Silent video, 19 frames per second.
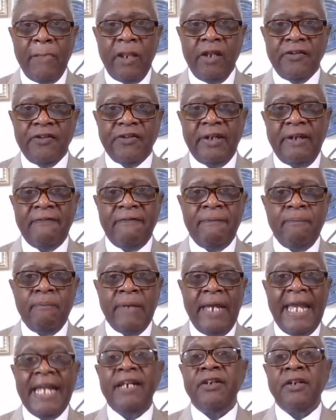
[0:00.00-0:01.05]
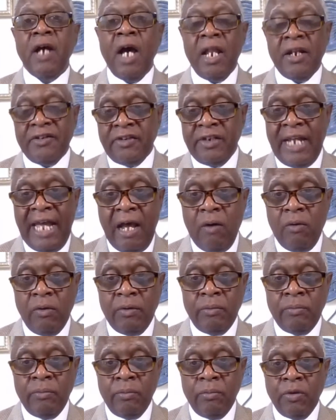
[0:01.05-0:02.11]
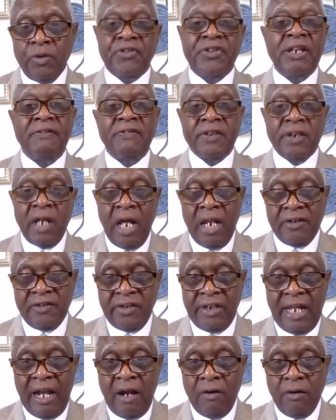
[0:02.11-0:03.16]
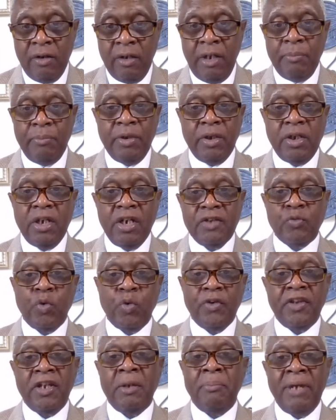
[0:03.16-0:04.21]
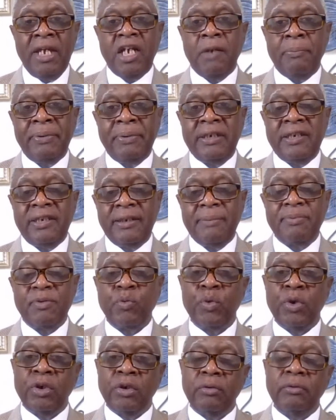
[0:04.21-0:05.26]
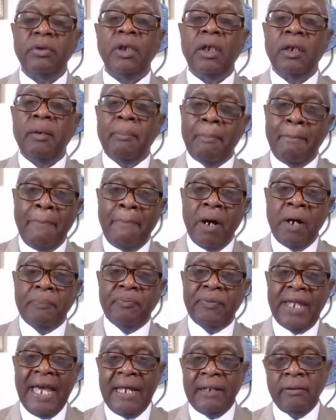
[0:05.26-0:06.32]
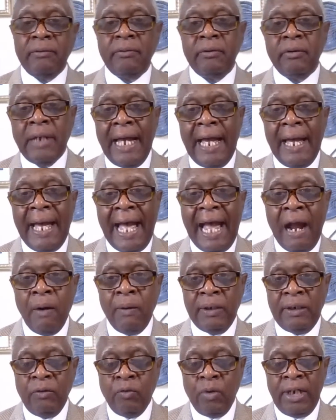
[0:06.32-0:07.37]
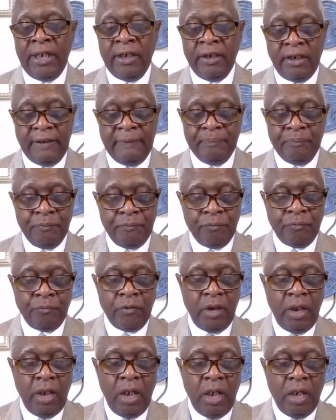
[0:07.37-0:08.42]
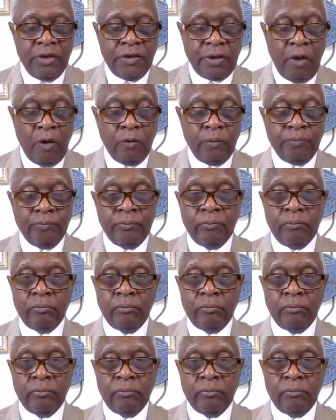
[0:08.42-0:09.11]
say, $8 an hour or $7 an hour, because what they'll make up in tips will bump that hourly rate up. So